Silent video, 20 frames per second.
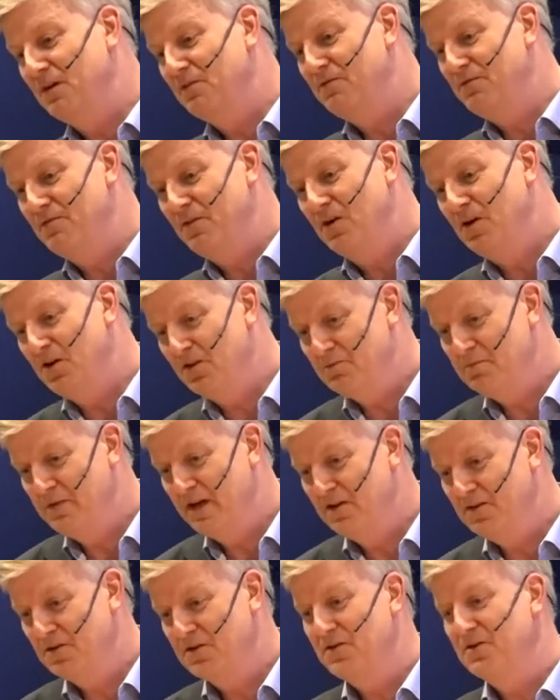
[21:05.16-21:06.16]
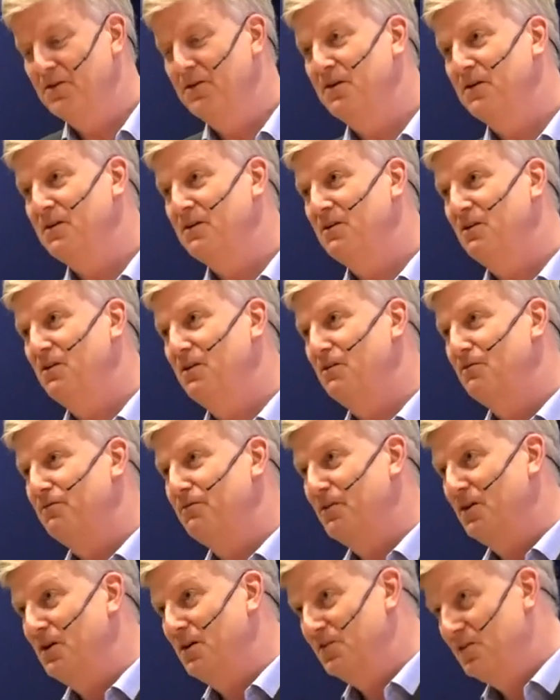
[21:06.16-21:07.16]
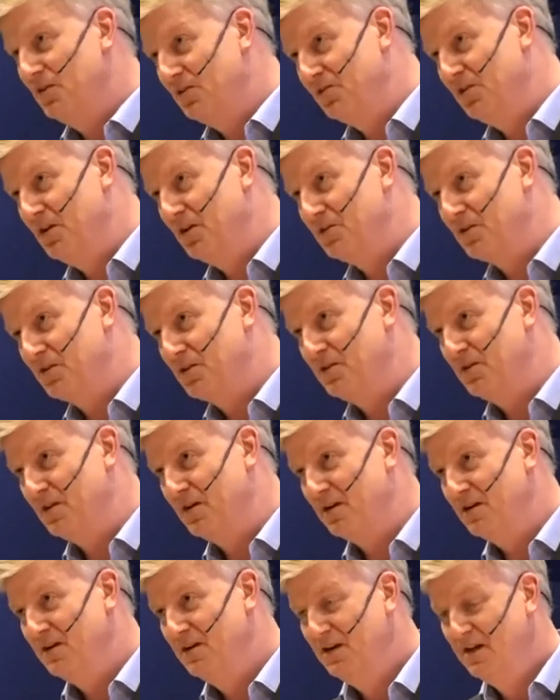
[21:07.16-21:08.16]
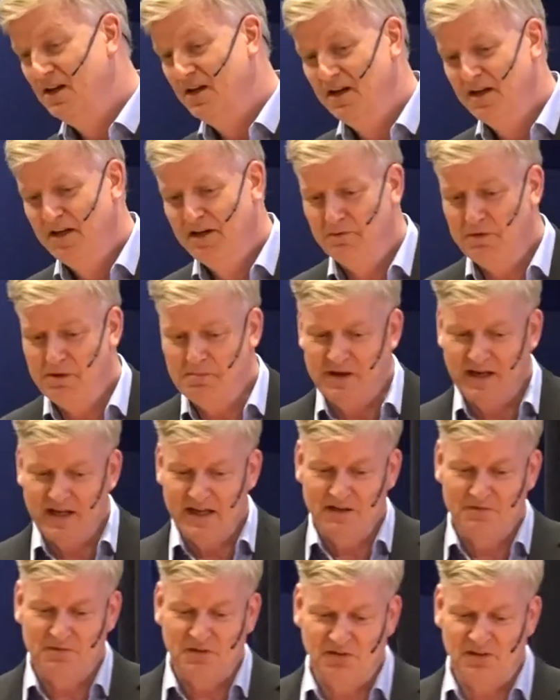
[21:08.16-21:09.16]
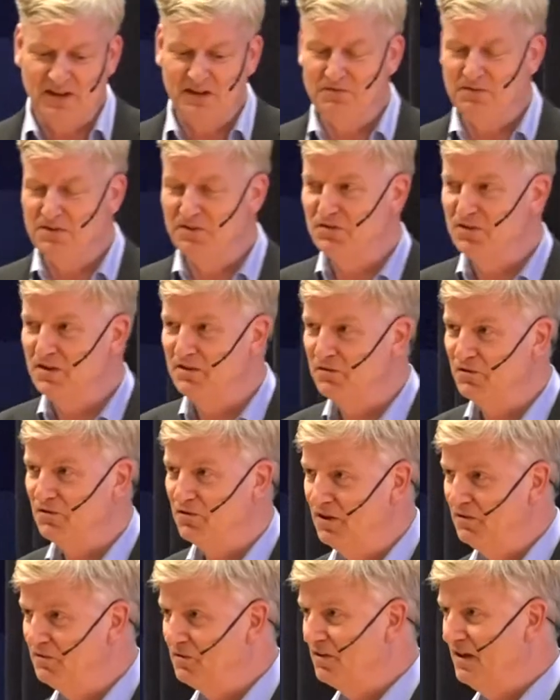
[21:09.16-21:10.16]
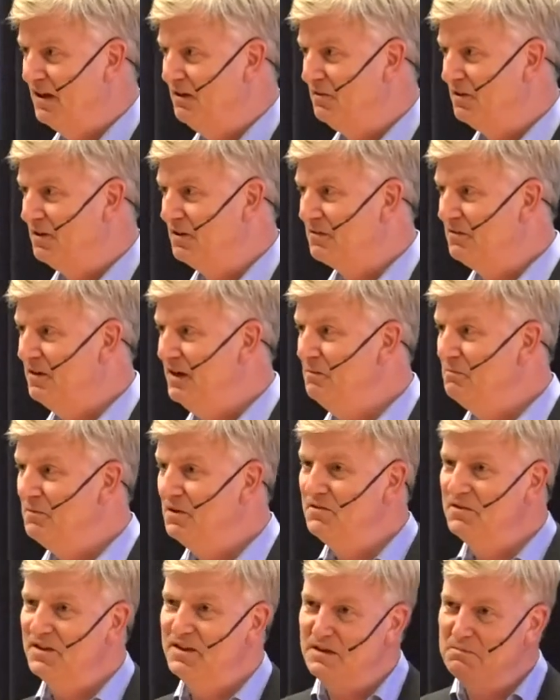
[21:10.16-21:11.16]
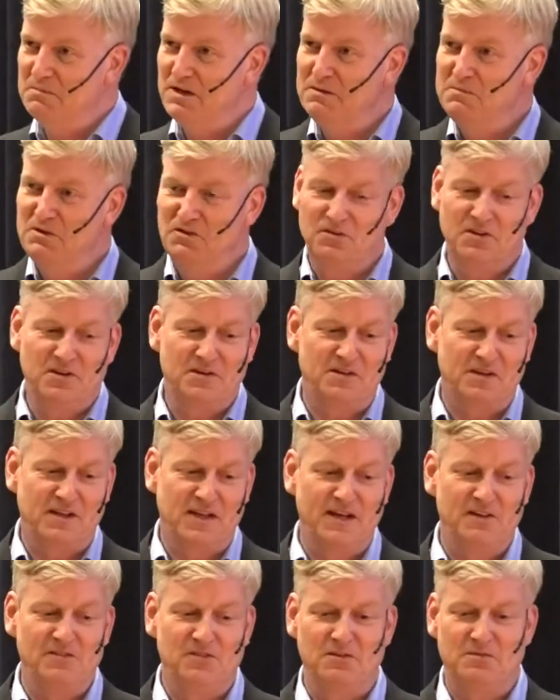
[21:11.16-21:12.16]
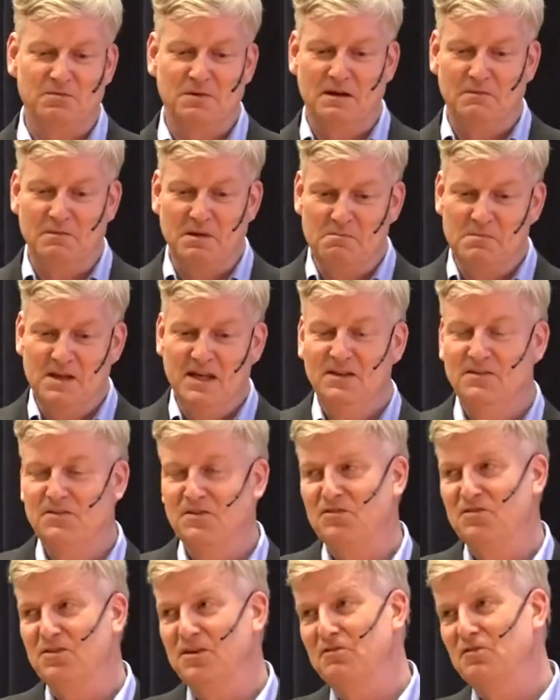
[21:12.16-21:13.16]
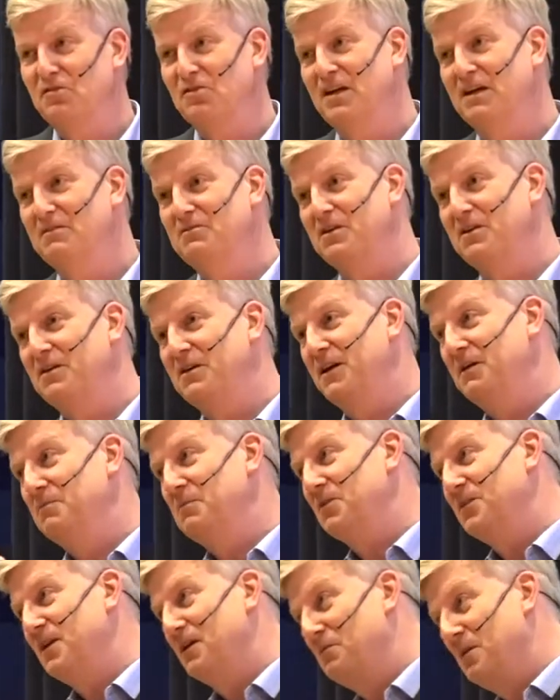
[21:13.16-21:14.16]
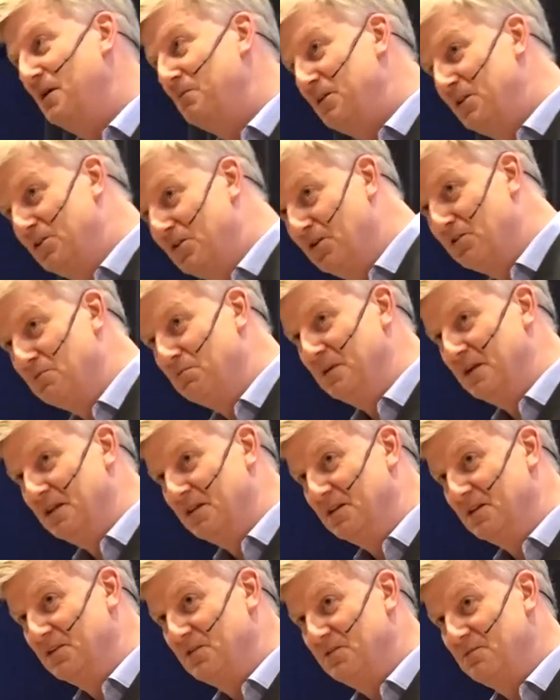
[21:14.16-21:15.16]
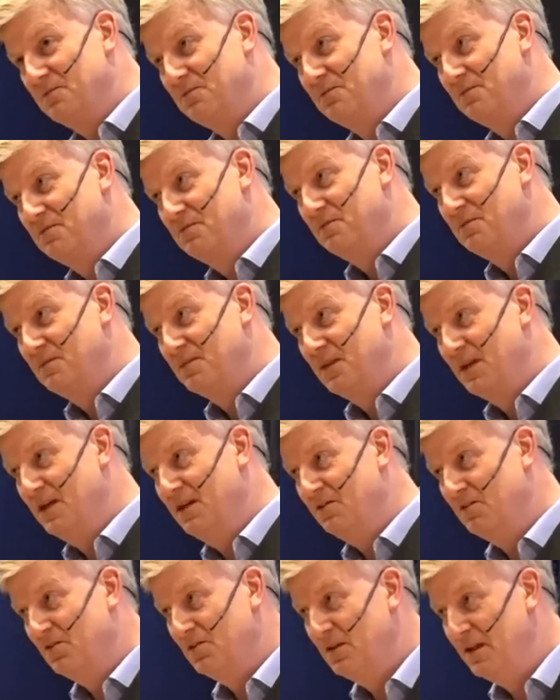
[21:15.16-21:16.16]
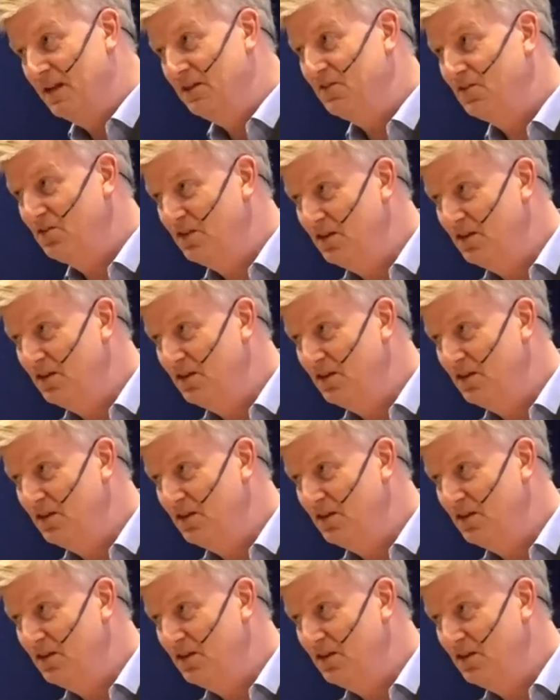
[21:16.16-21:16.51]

where fraud may occur or fraud does not occur. We may have a service level agreement, and there may be certain cases where we meet the service level agreement and where we don't meet it. Yeah? So that's